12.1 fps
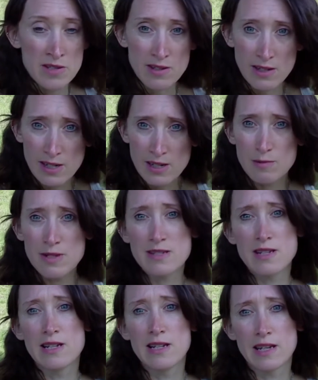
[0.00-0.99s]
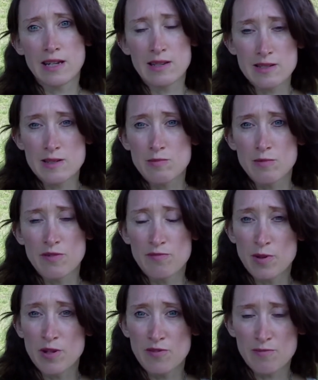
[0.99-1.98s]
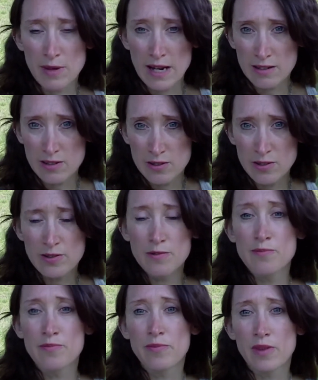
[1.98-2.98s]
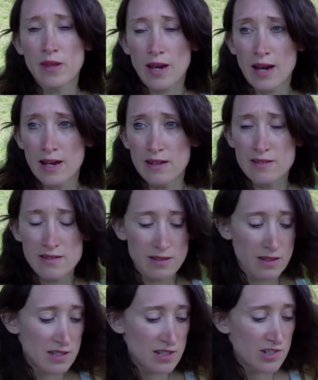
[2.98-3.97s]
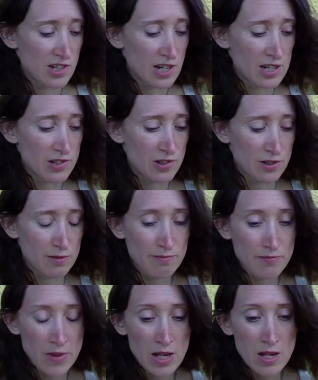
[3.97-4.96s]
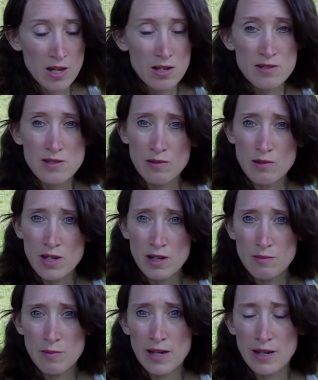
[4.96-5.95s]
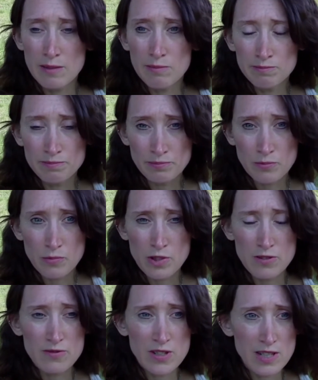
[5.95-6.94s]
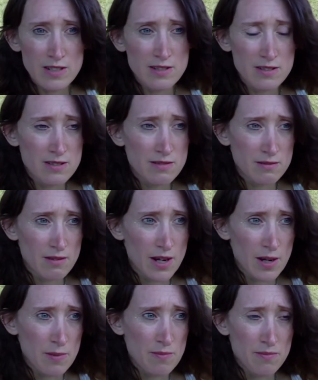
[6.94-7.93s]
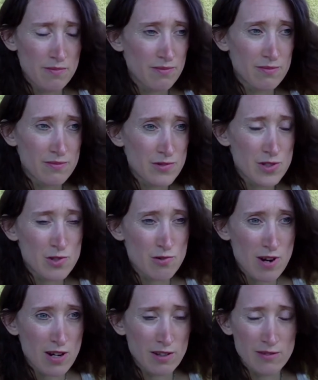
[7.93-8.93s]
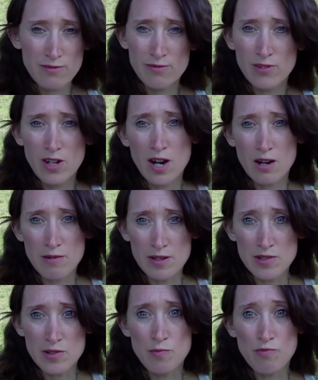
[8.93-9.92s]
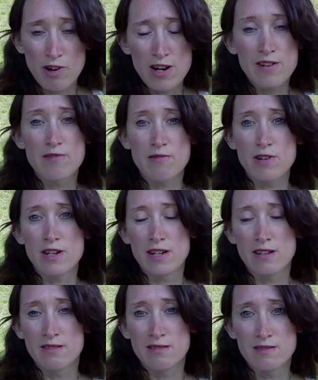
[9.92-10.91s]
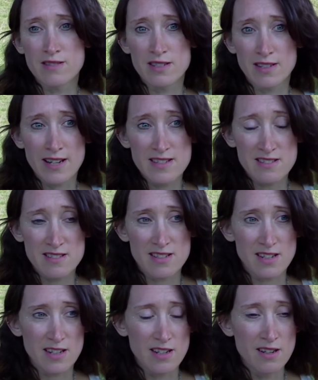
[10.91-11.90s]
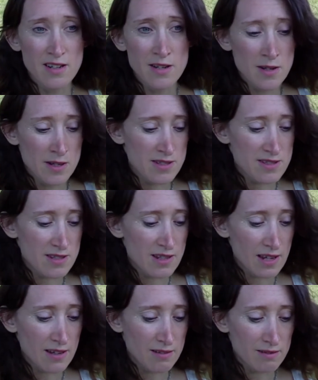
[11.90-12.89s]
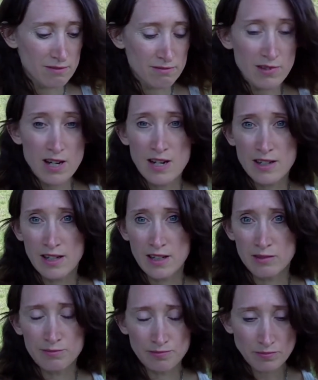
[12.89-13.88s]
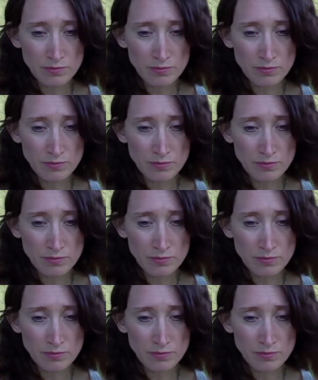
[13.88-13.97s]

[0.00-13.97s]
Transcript: So here we see links with both manhood and initiation. So young men would have needed strength, courage, bravery, tenacity, skill, cunning.